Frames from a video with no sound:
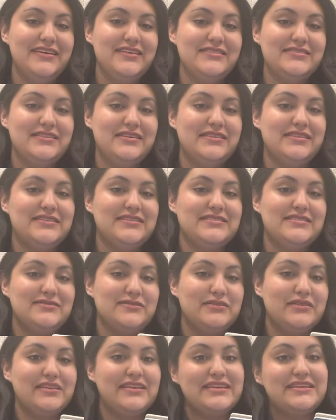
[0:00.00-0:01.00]
So
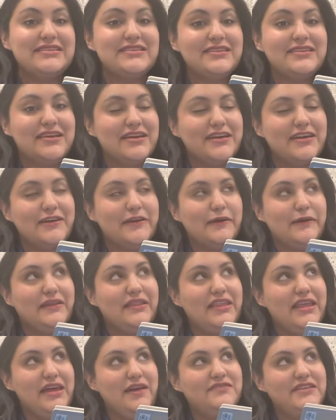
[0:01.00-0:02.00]
the
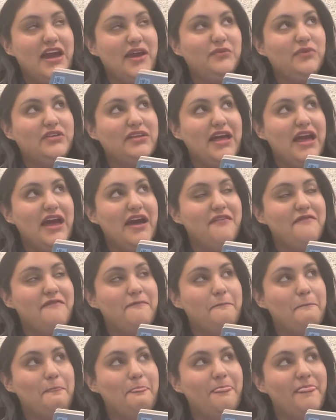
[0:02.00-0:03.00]
left hand will have
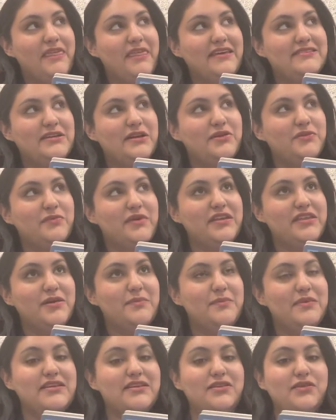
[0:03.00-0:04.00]
a certain
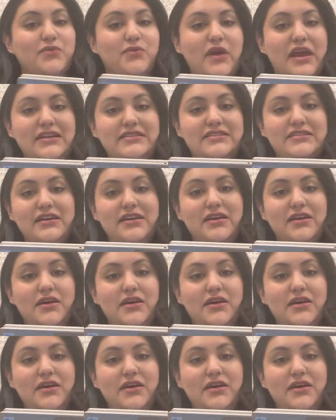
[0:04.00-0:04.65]
rhythm, and then the right